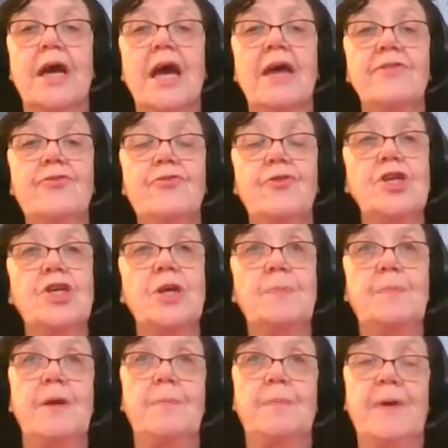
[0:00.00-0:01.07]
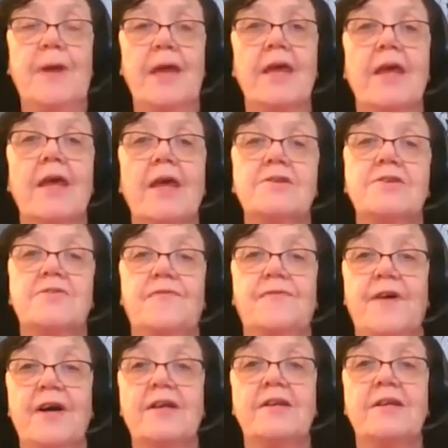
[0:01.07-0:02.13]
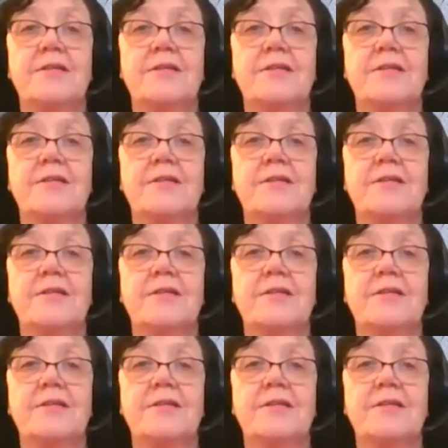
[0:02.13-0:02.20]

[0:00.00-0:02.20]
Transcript: And 3GPP has defined